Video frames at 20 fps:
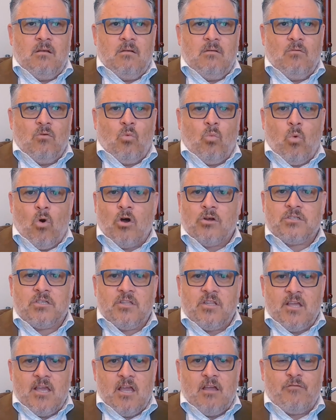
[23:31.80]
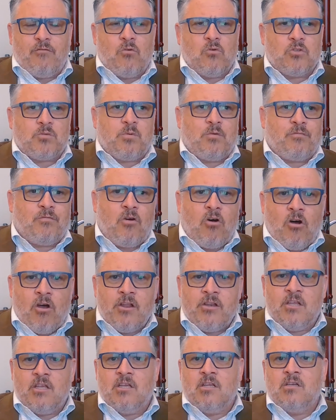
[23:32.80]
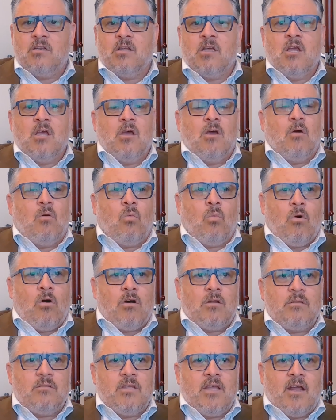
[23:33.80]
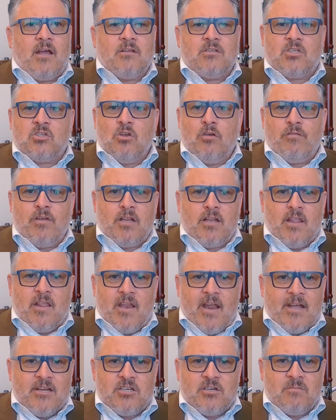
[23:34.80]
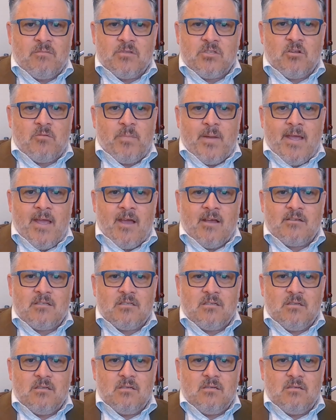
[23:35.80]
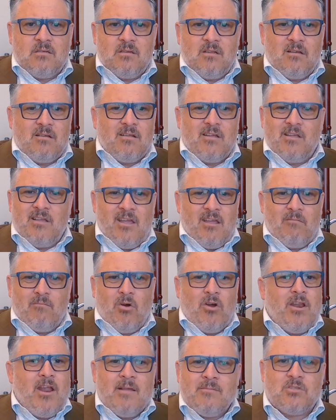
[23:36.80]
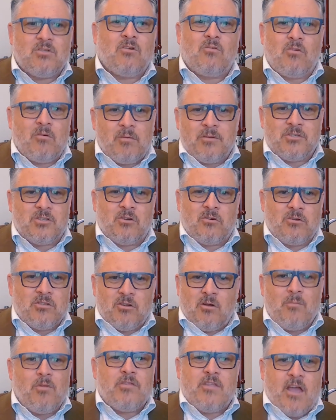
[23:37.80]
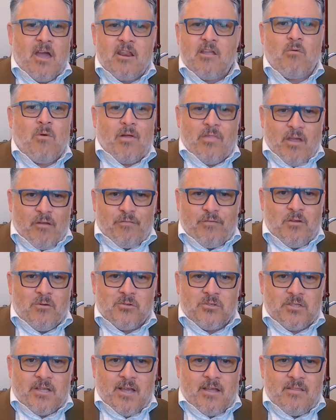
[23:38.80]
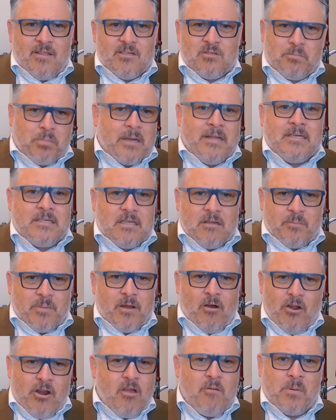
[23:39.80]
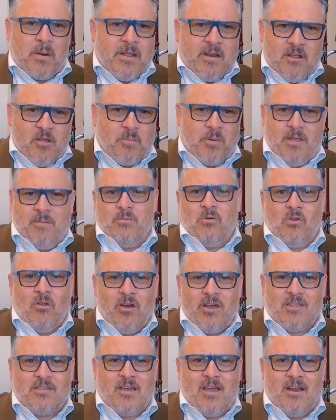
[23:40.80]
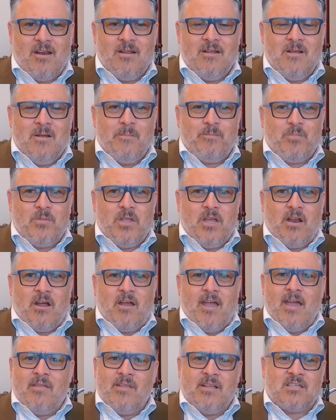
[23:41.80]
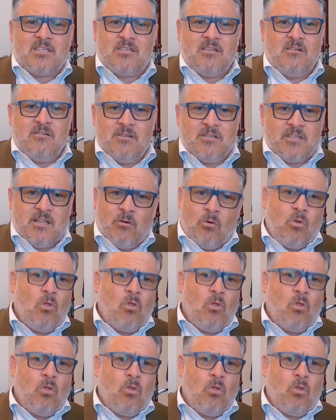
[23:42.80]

what the Air Force provided, what serving the nation was about. Now, again, my name's not Robinson Crusoe. I'm not the only one that feels that. I know plenty of people like that. And there still is. There will